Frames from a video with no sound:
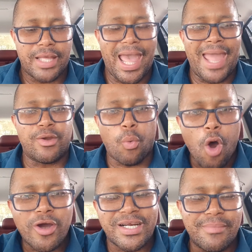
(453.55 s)
and
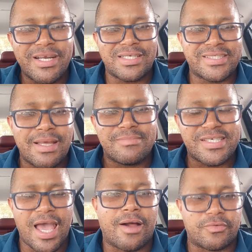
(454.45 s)
war criminals
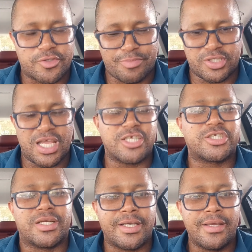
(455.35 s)
themselves
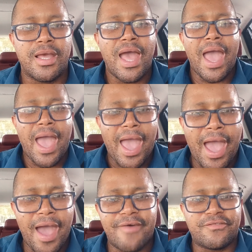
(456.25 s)
potentially
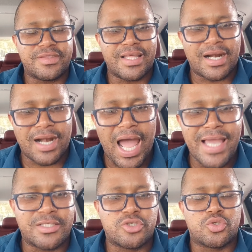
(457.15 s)
have the
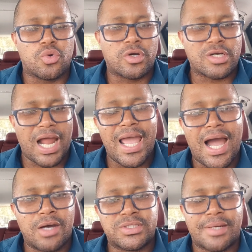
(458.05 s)
right to cry
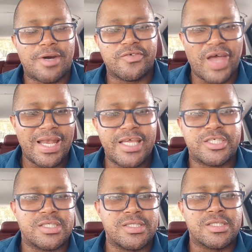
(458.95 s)
out about
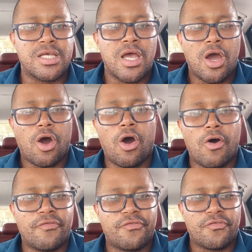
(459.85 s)
violations
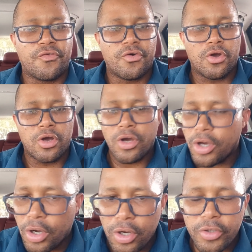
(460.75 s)
of
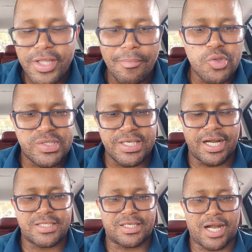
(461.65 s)
the most
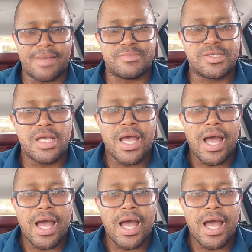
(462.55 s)
serious crimes